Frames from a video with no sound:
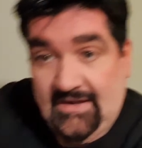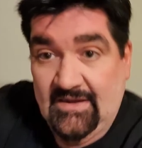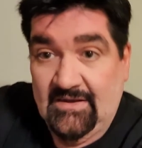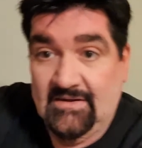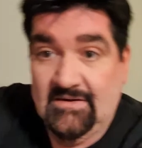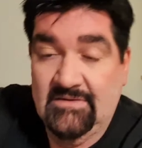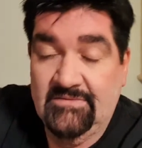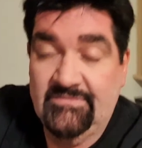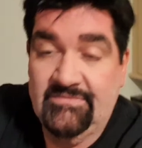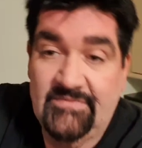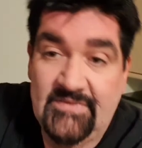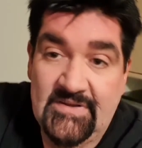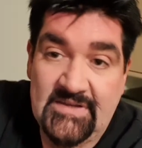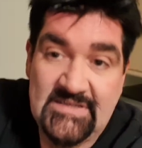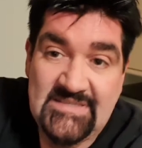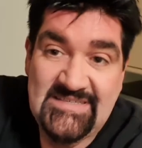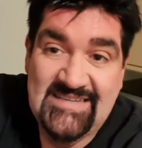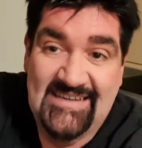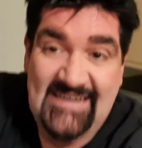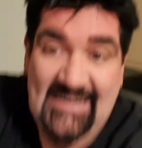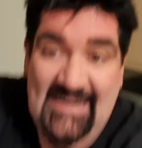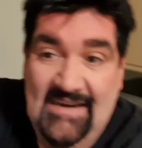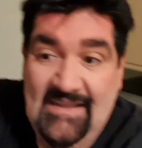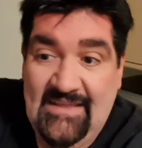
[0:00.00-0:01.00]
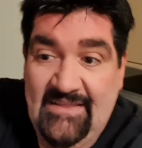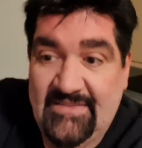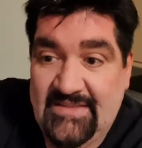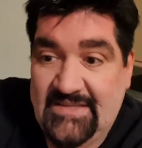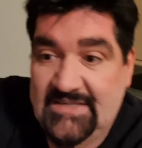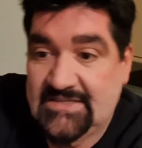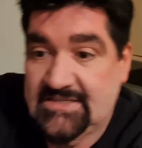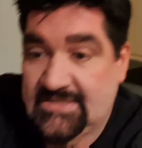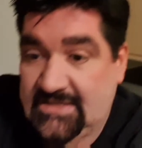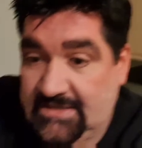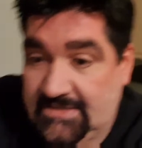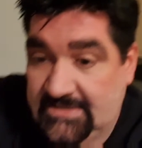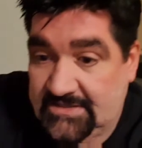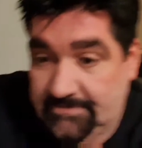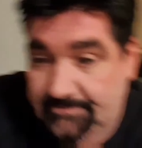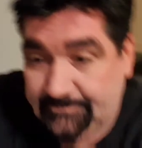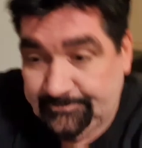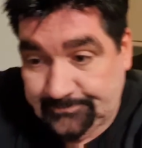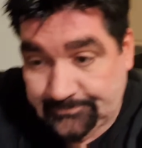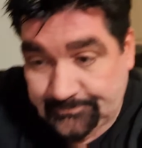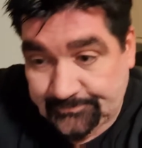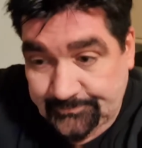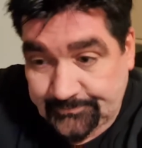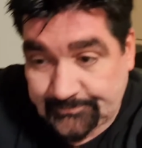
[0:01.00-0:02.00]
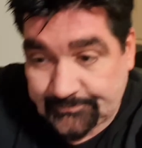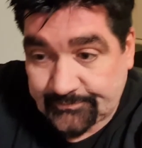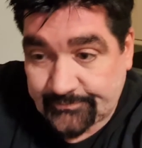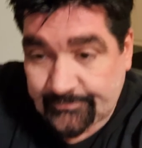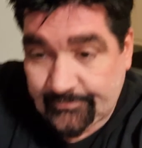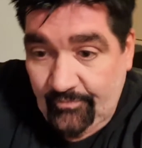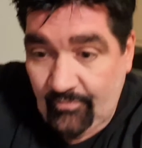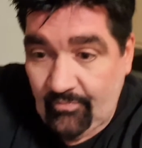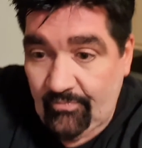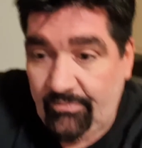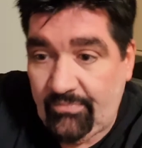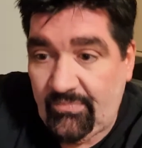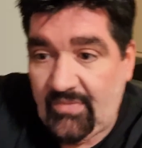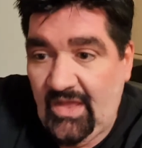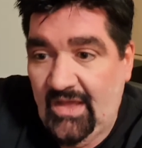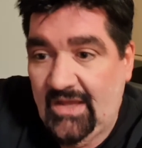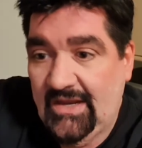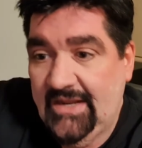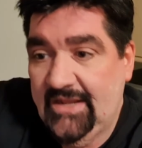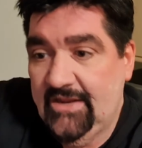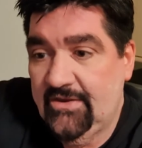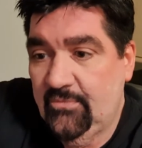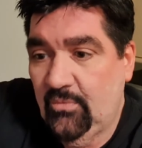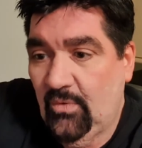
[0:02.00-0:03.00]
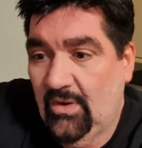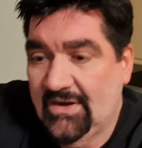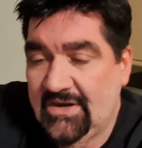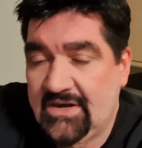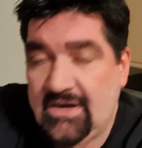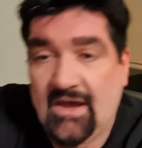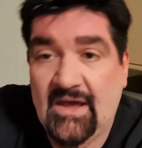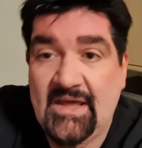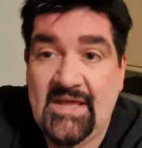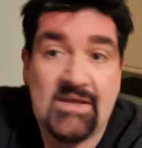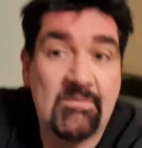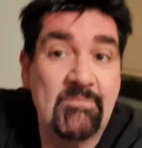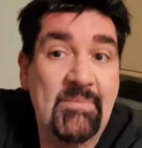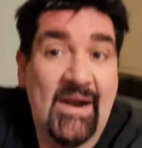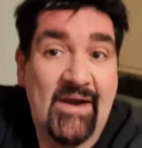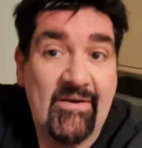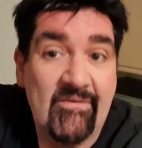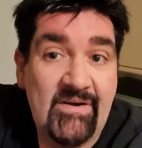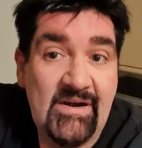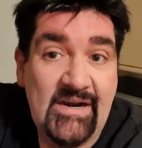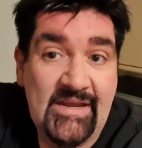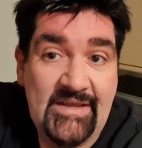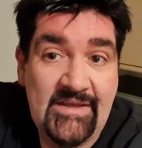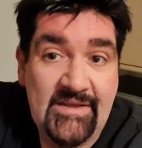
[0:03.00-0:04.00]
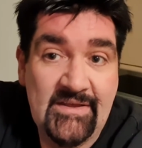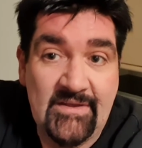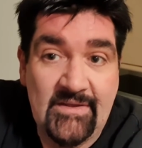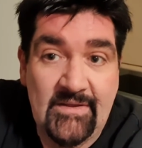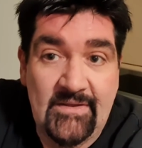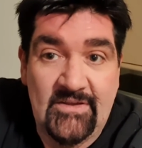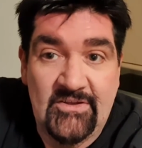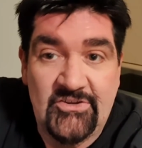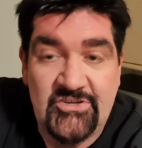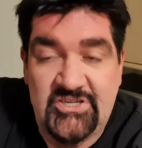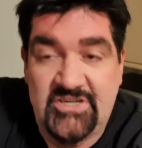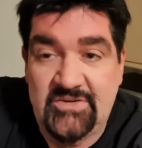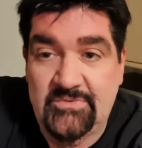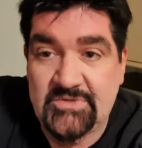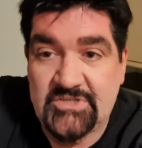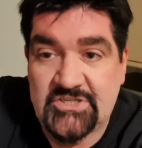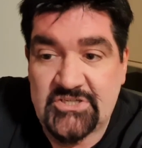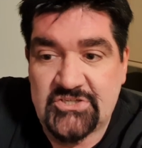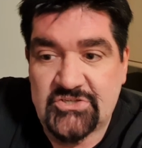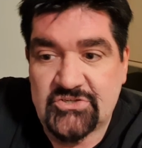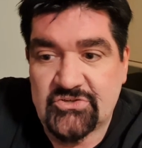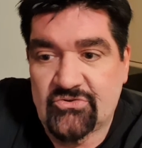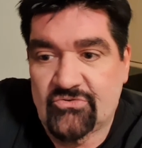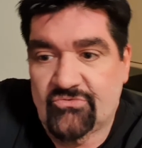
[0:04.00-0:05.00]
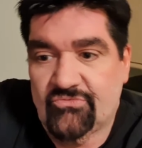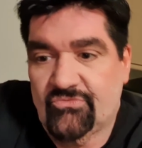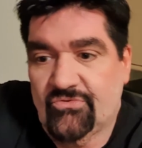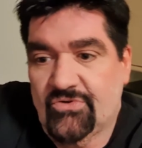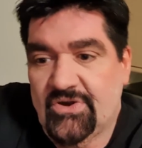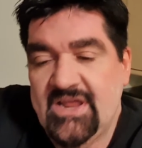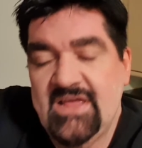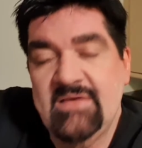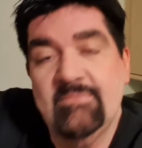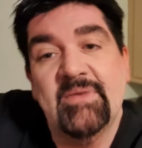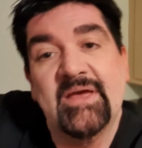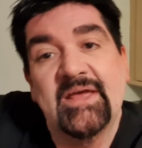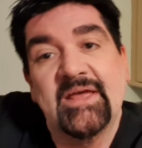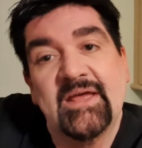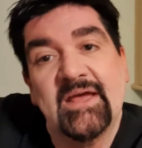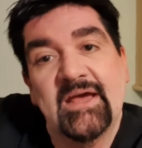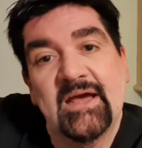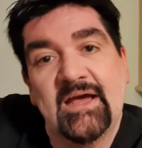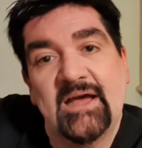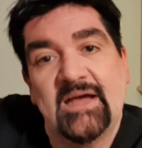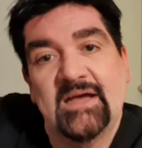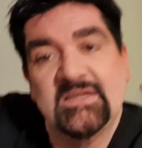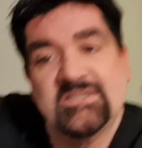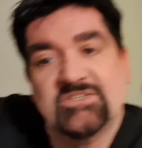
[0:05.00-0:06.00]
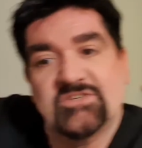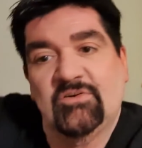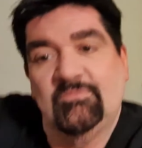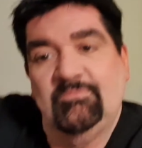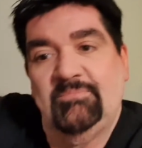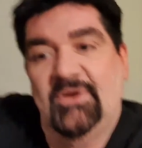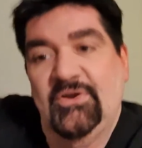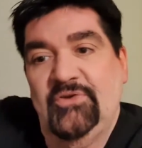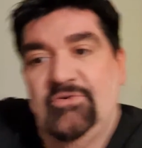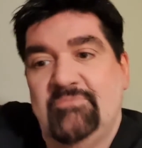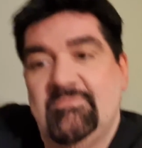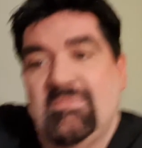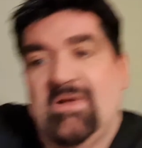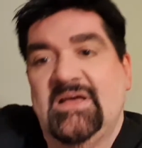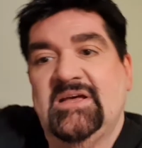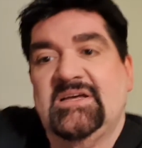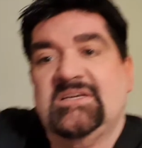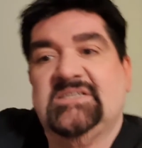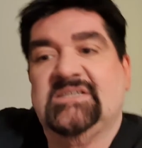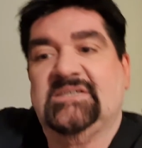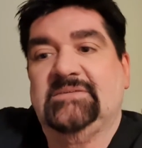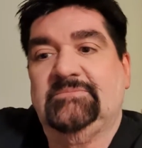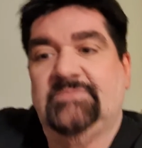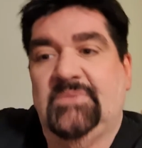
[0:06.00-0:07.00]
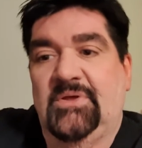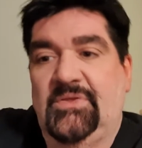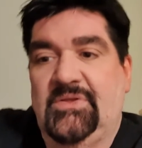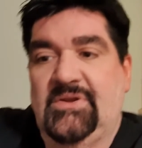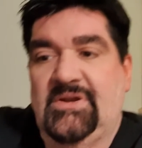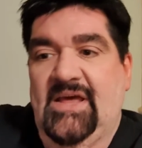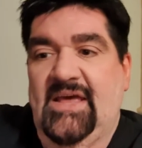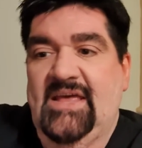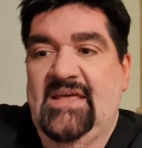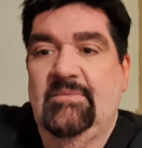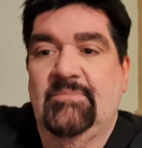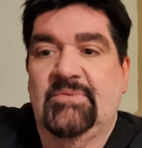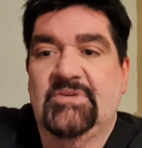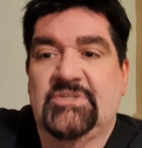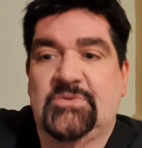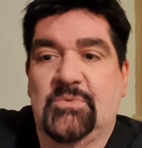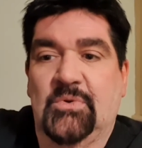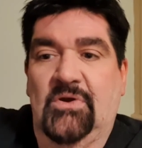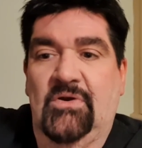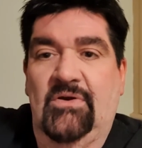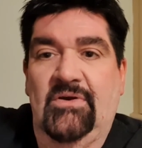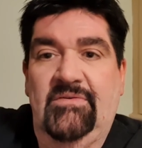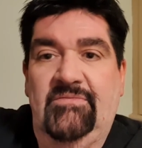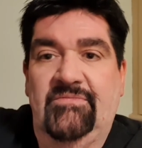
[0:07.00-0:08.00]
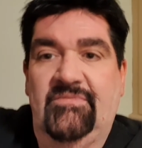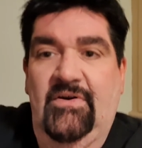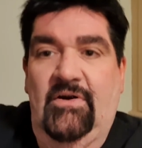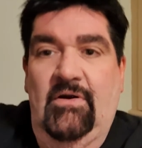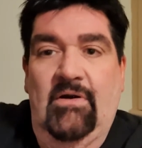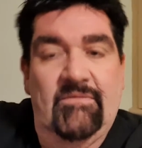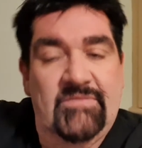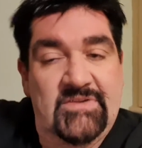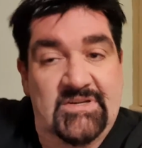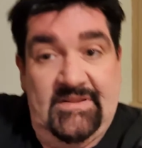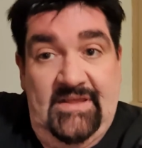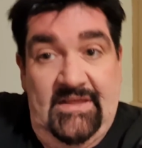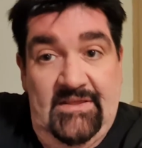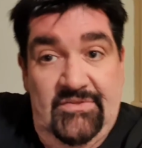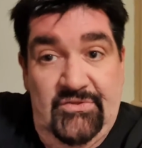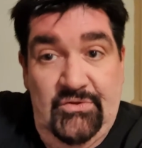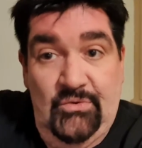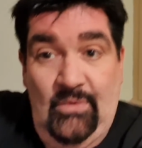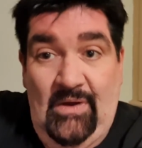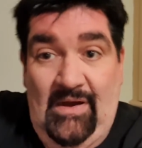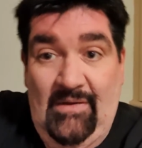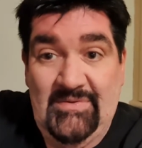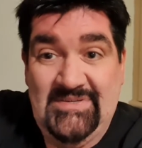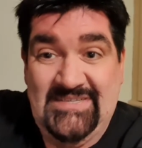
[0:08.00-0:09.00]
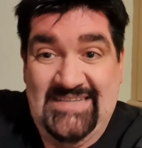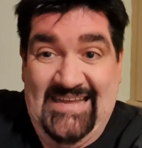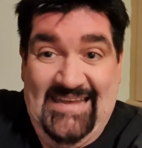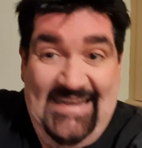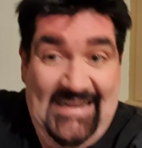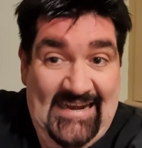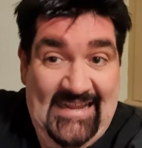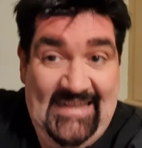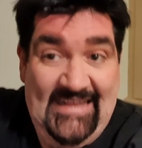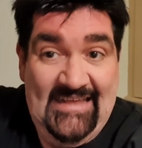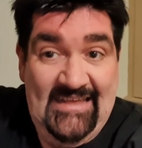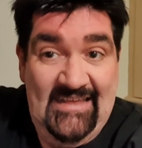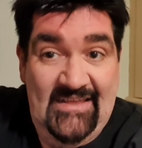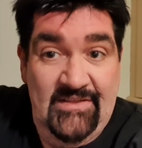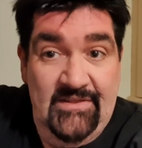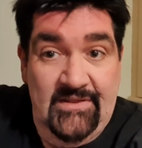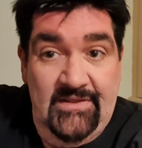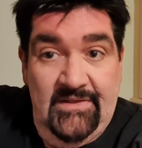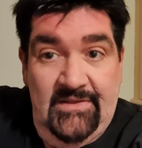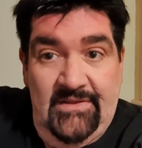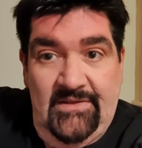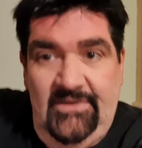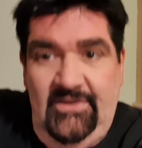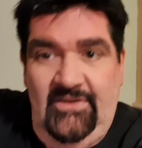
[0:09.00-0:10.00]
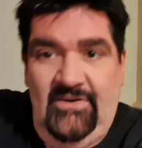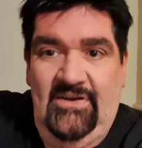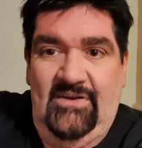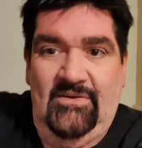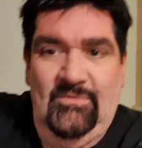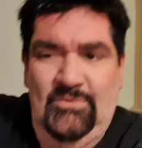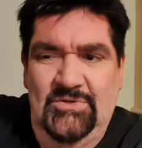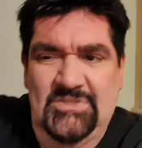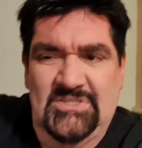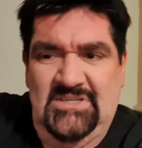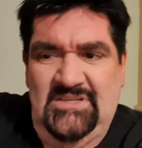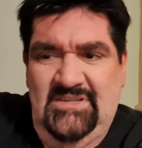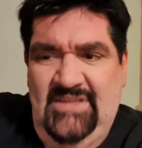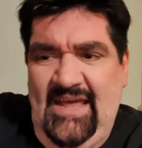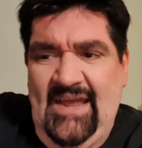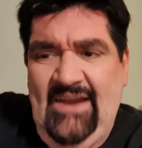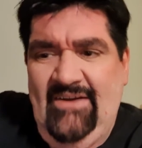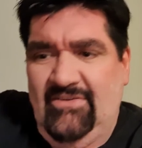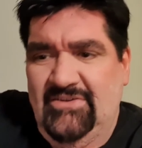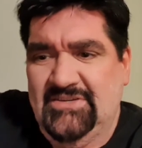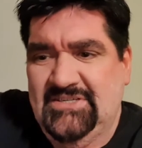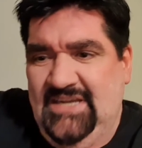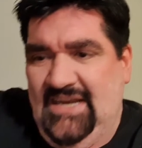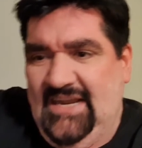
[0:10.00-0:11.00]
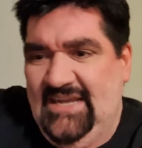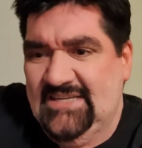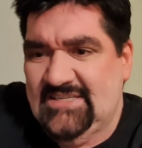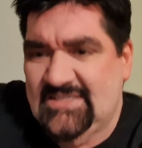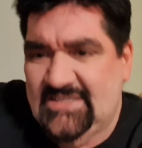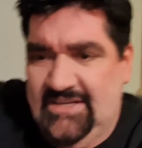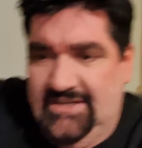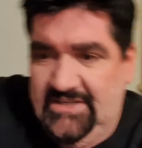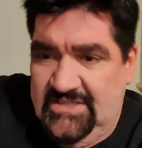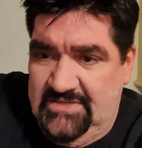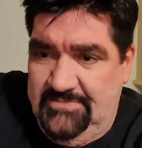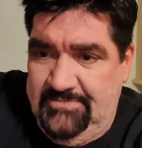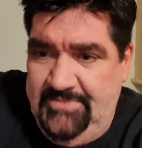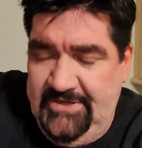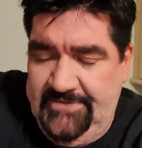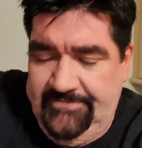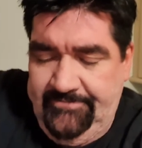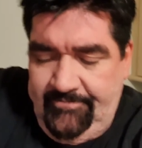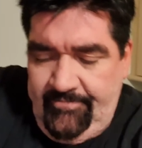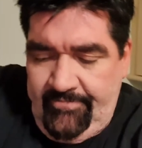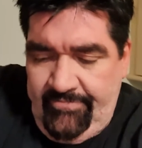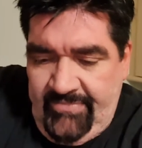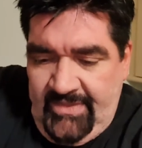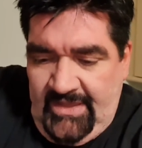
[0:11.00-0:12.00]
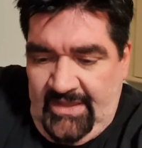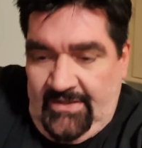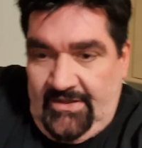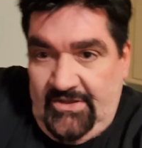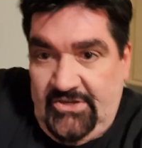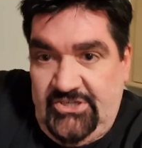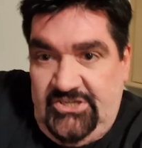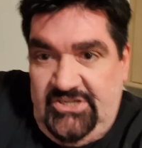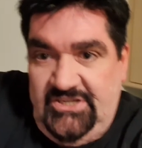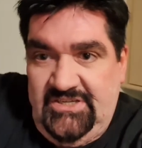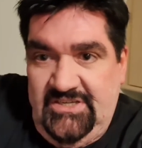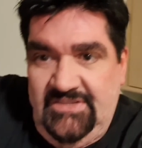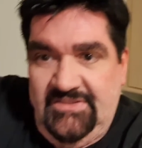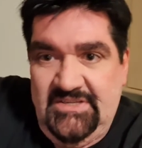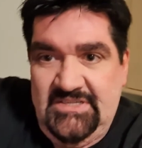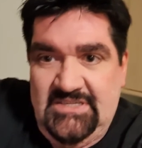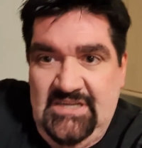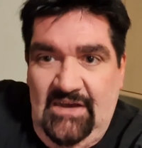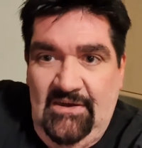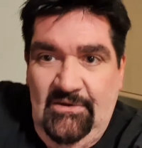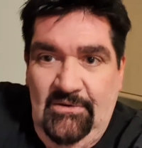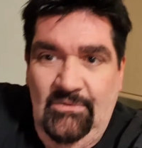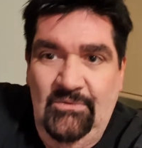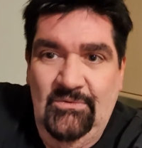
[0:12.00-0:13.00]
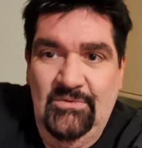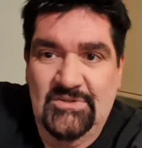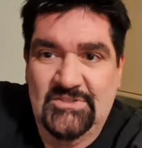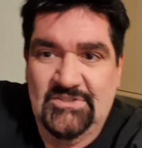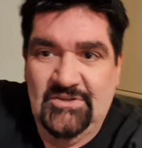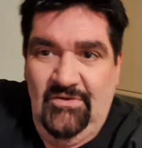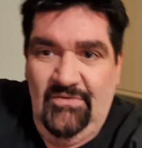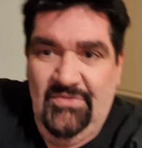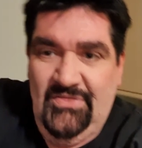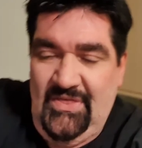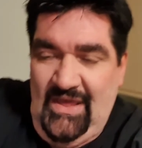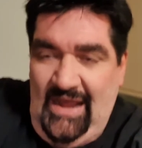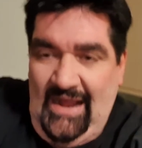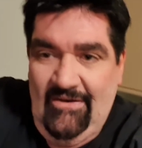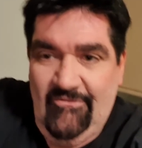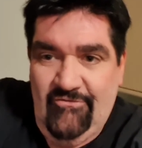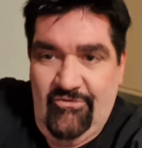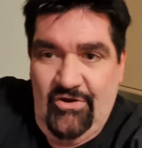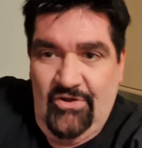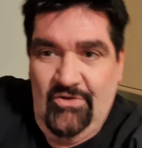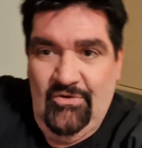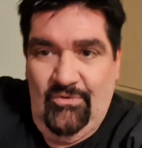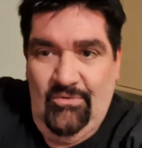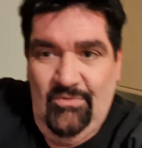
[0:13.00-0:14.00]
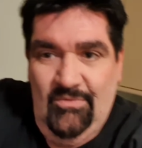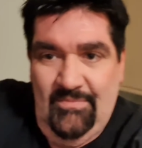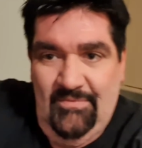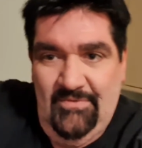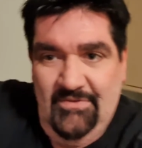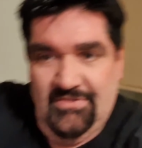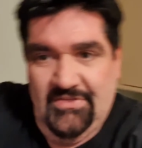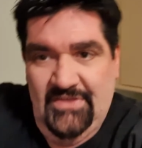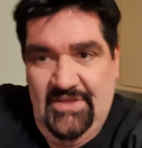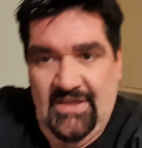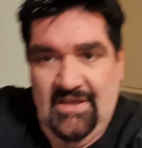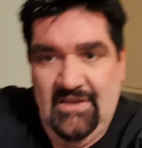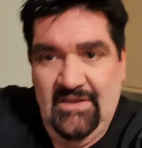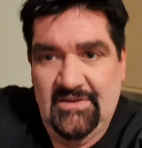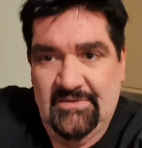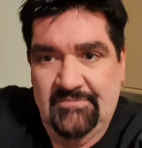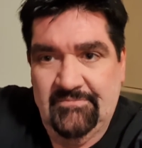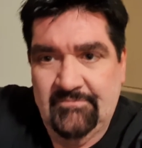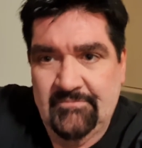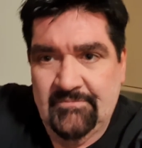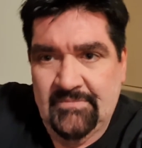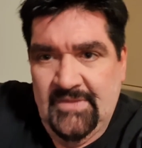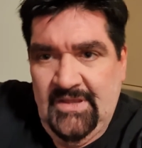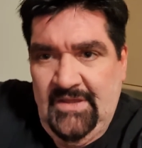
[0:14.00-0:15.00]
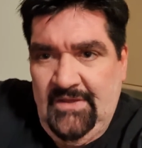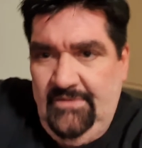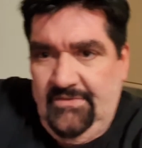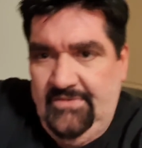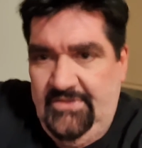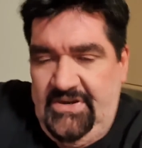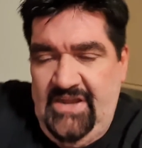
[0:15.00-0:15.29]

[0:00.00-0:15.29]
have done any of these things. And anyway, one night, apparently, she was screaming sort of blue murder. The neighbours got involved and they thought I was killing her. You know, I wasn't there, I was in Essex, but she did this whole sort of theatrical thing, and the